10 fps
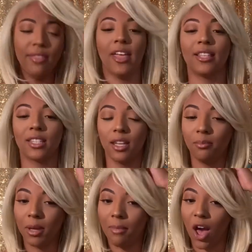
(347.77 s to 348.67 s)
that's going to
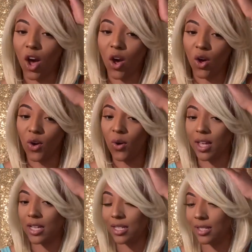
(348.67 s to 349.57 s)
be my
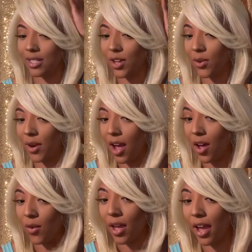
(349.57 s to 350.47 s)
whole deal now.